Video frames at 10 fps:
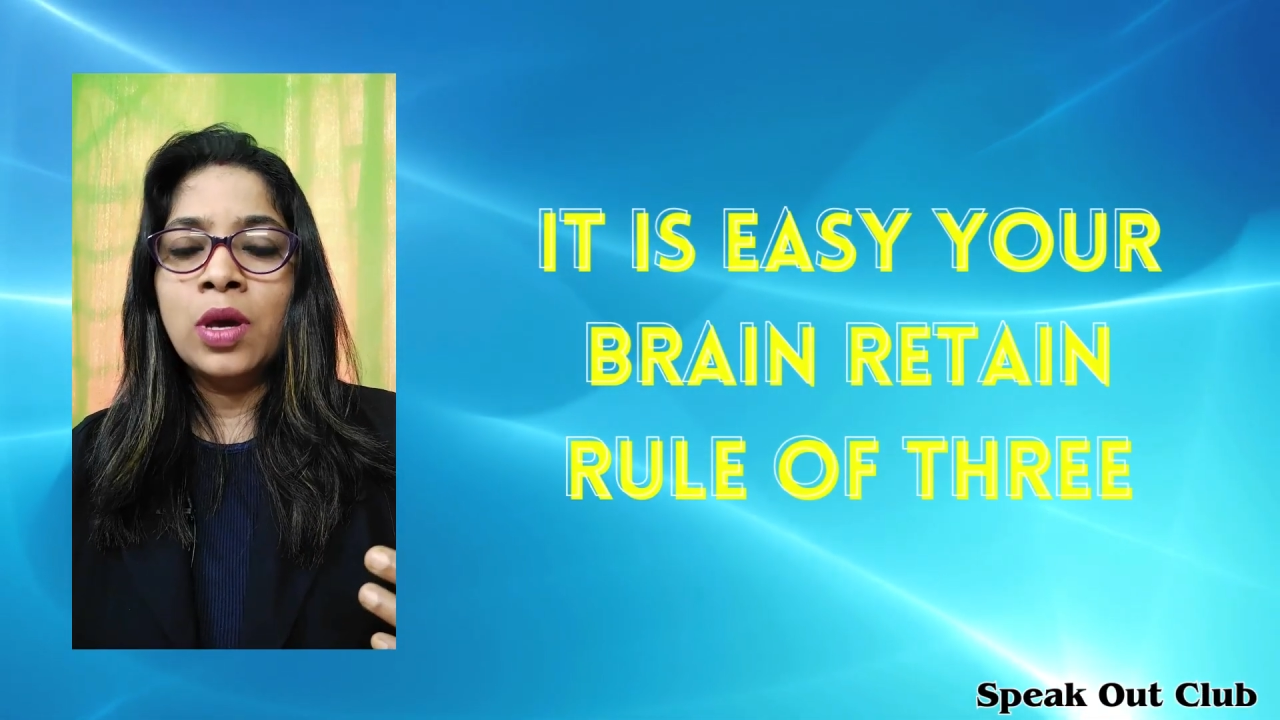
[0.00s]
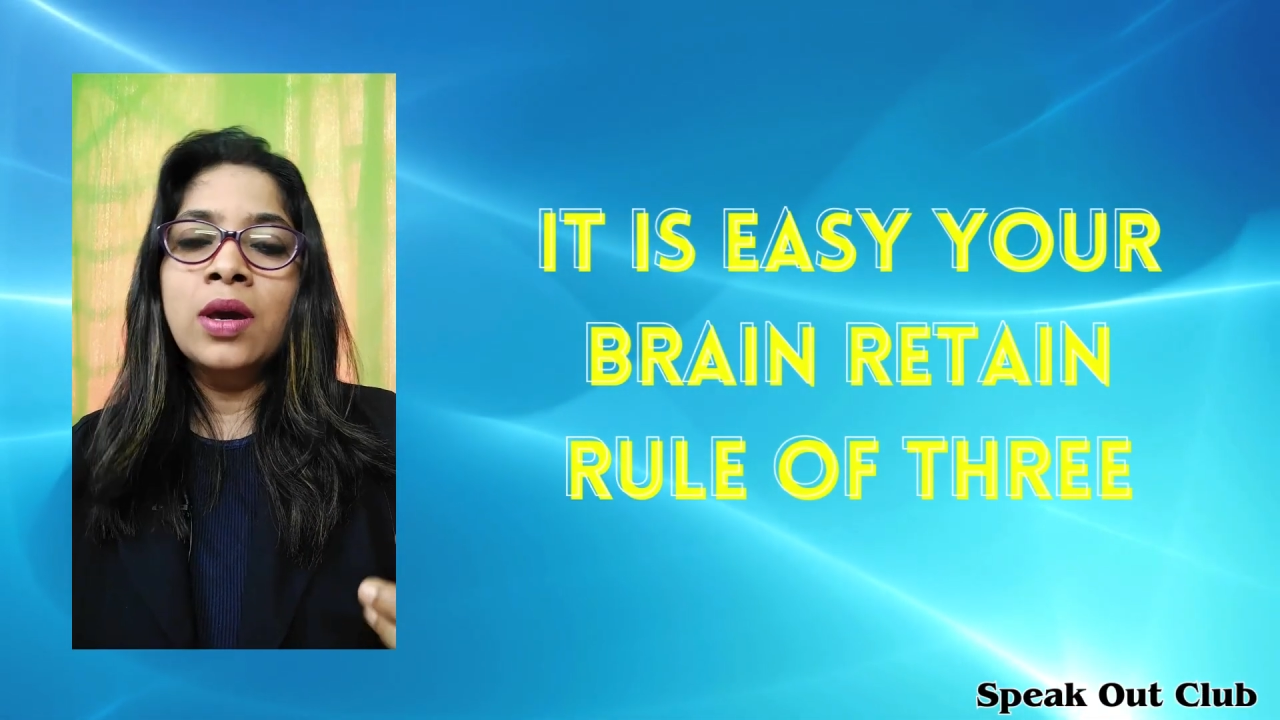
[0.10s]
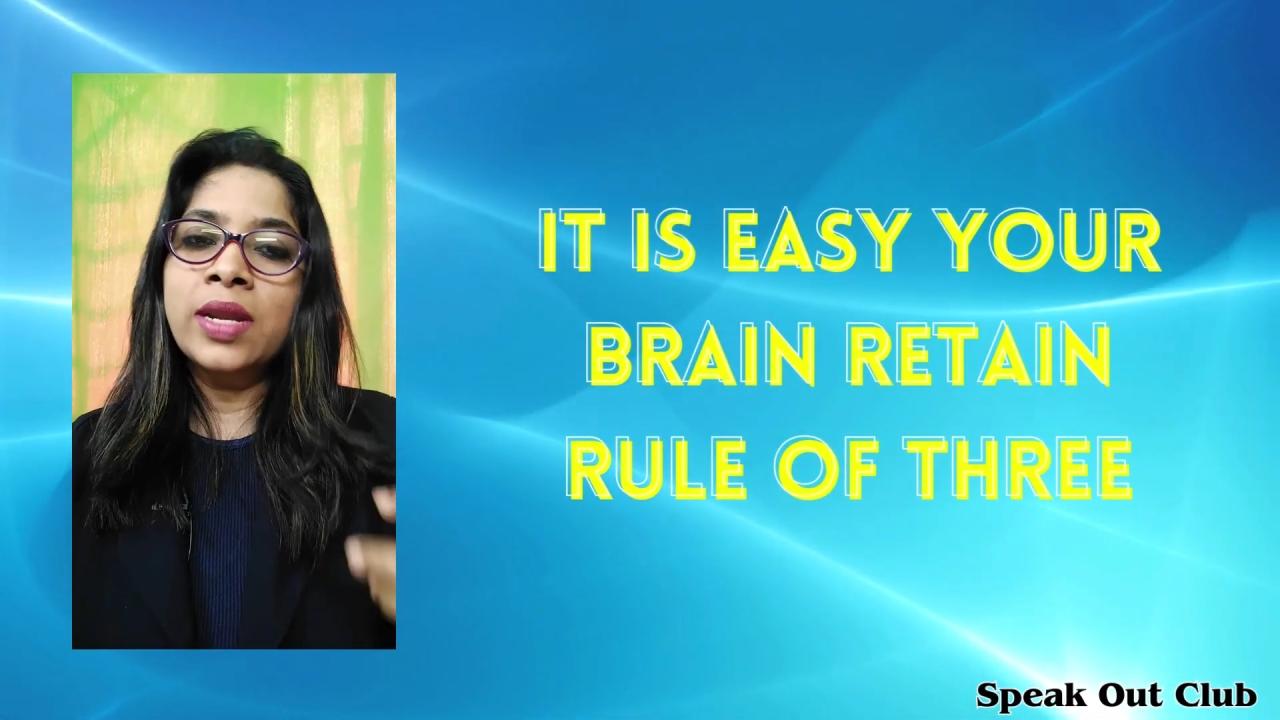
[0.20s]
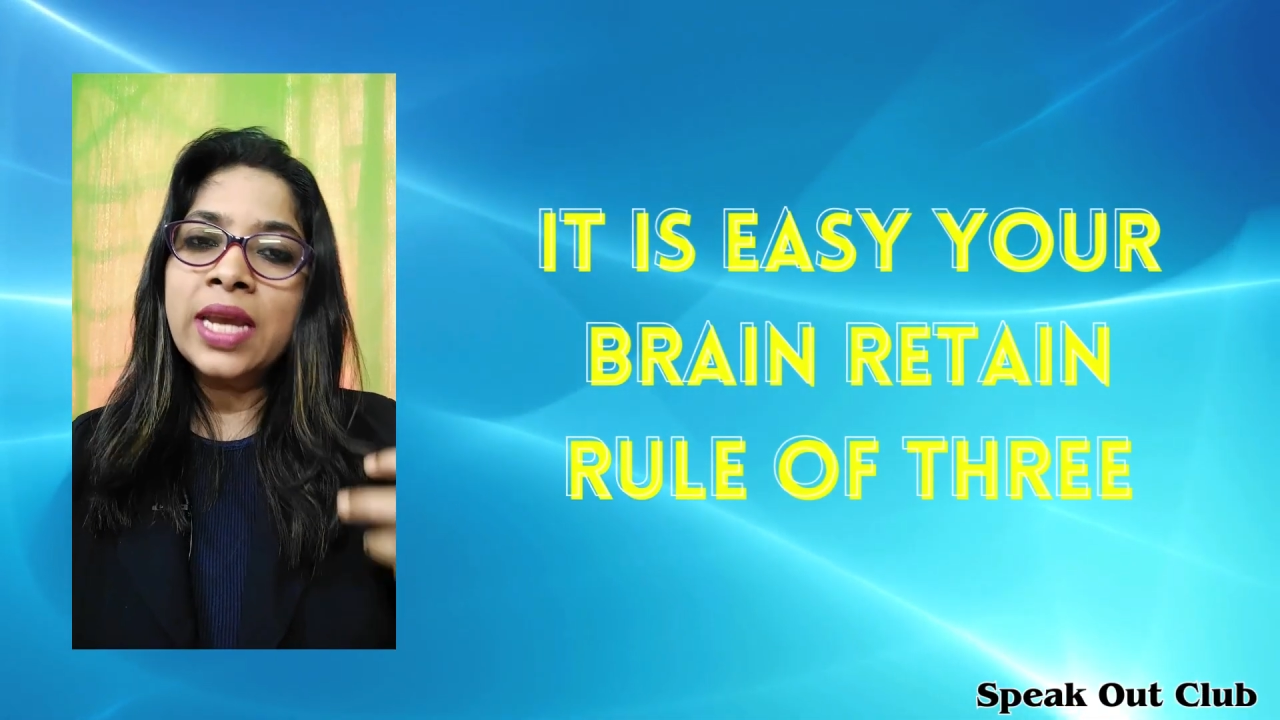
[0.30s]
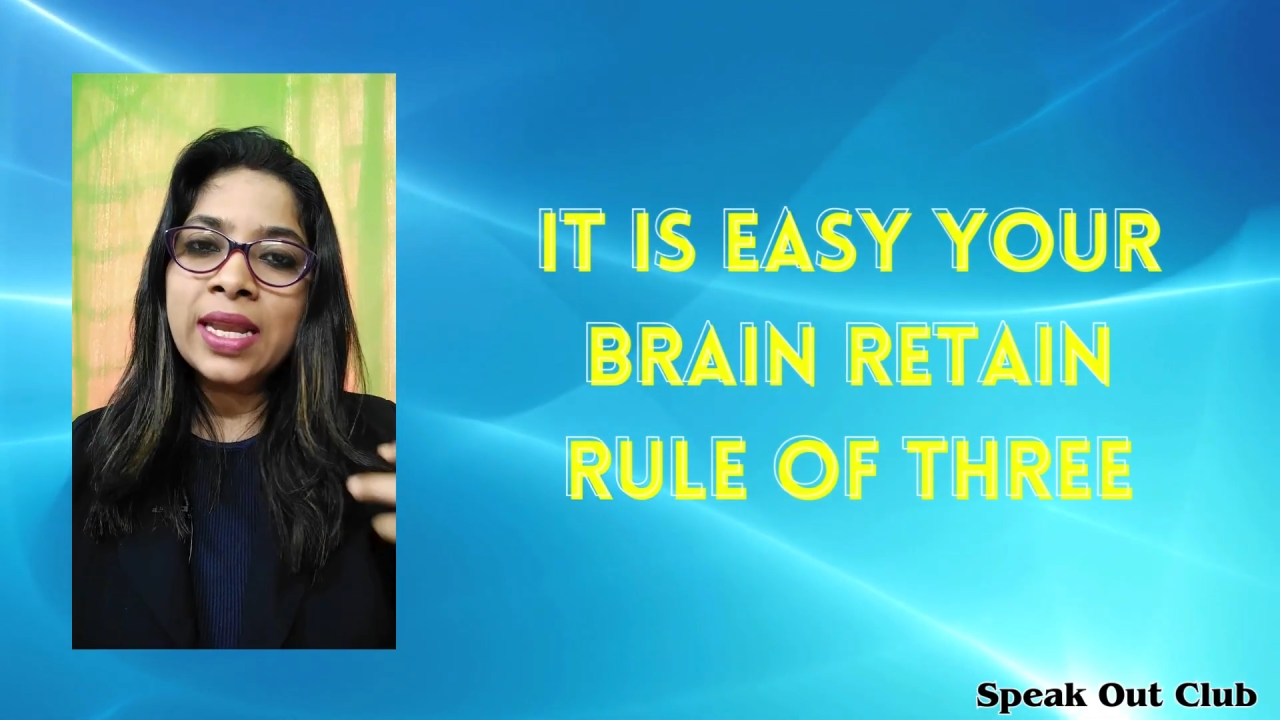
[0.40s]

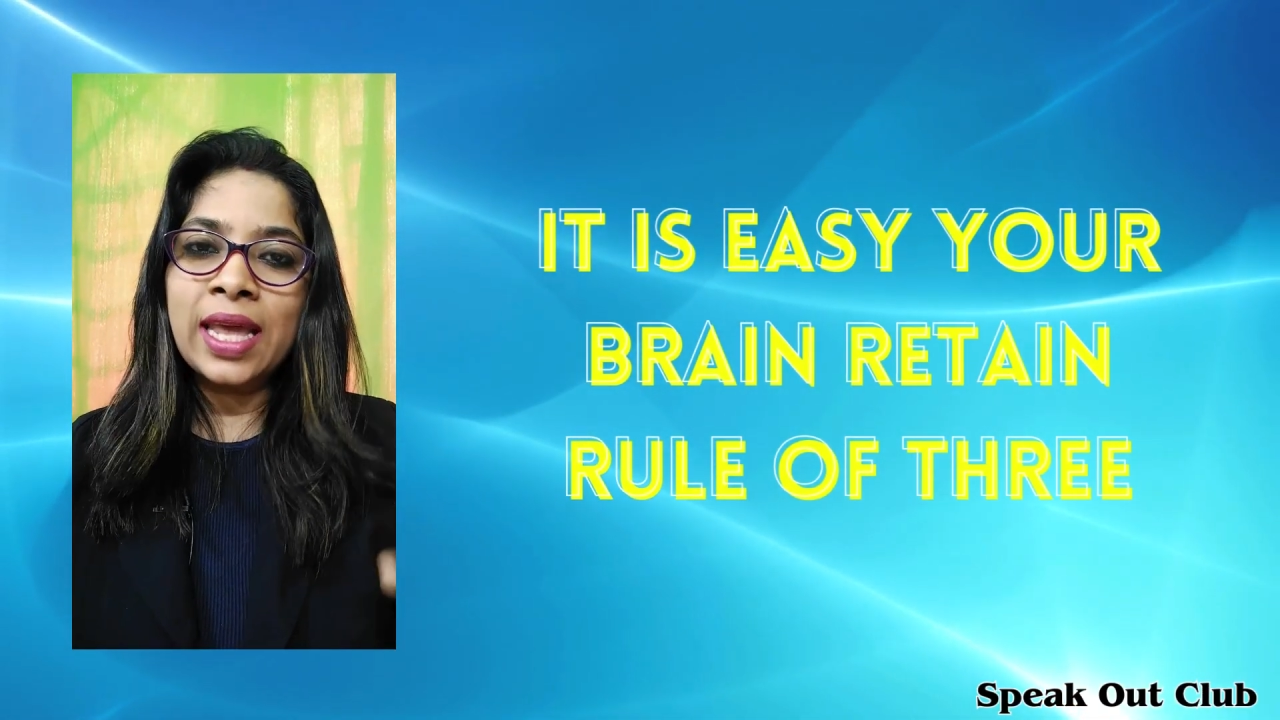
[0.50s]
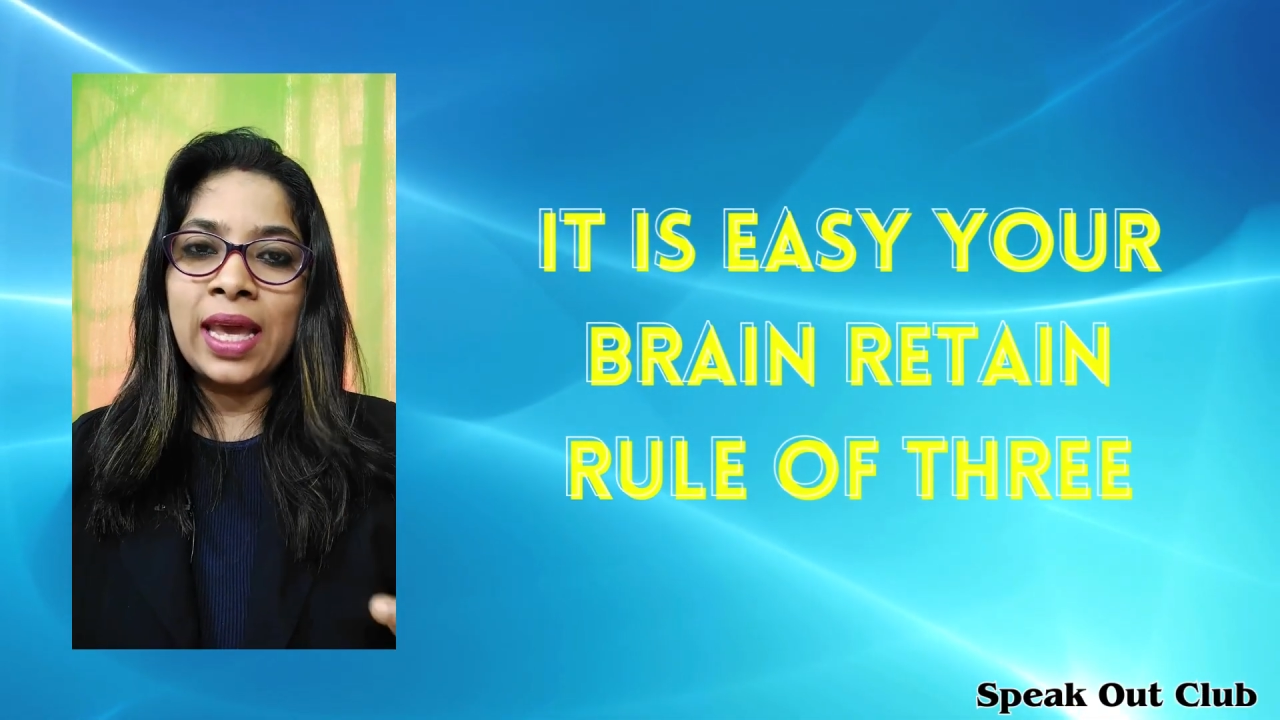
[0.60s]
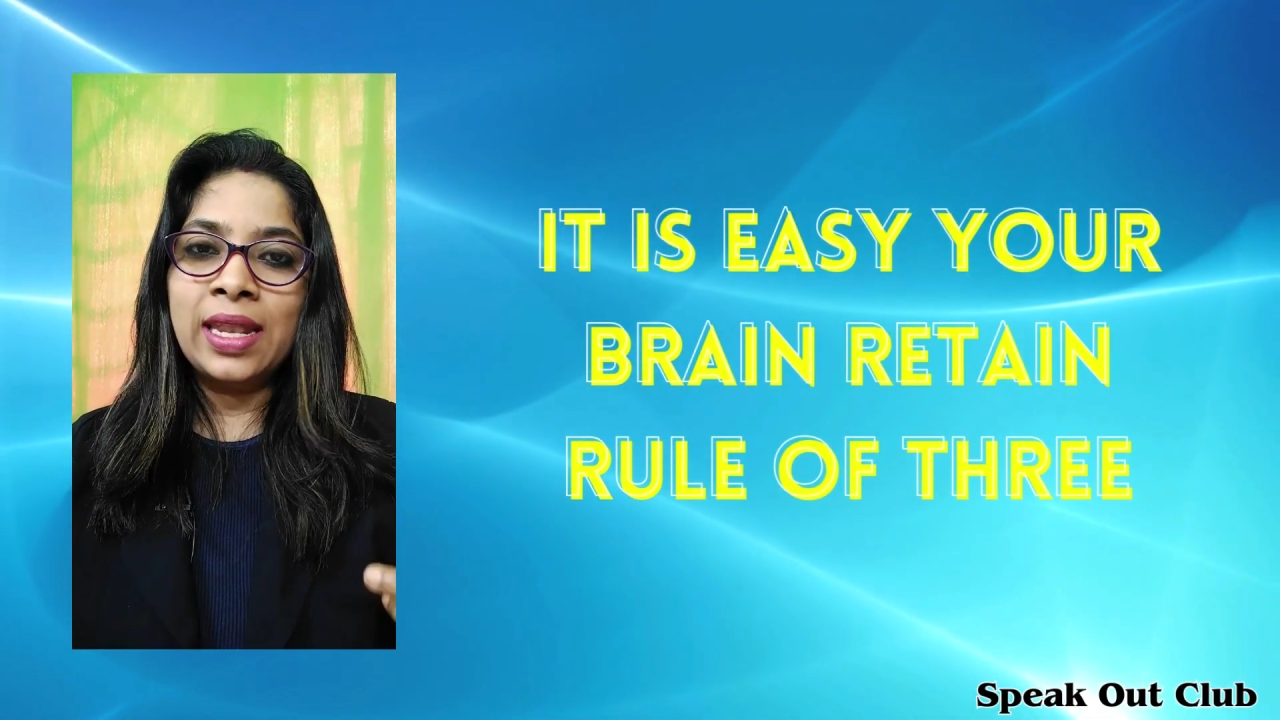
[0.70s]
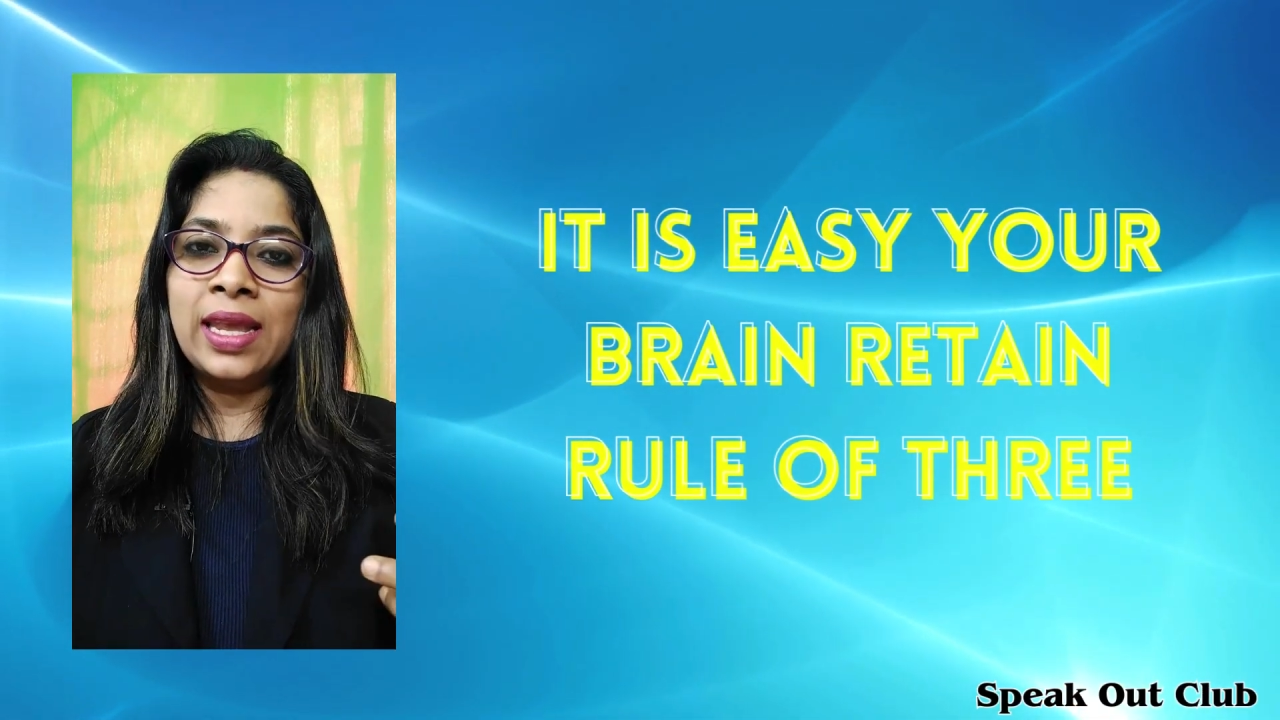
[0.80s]
retain